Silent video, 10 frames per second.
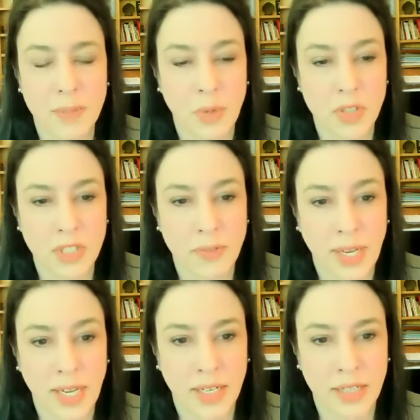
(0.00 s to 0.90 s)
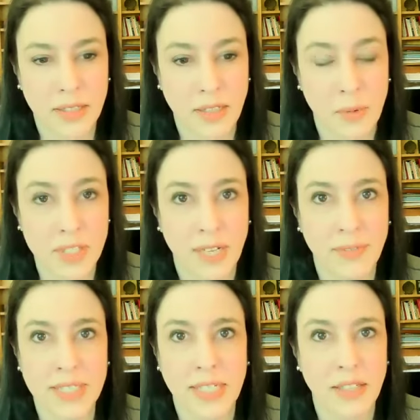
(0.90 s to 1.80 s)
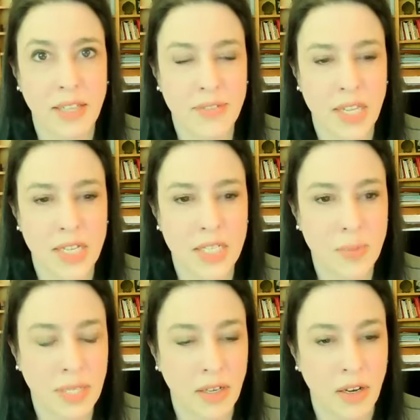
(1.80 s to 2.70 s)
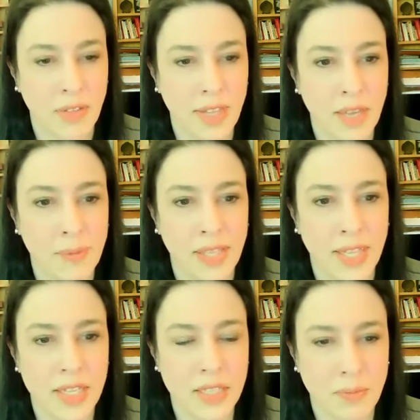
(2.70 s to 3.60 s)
almost every deal I've done has been on the MLS.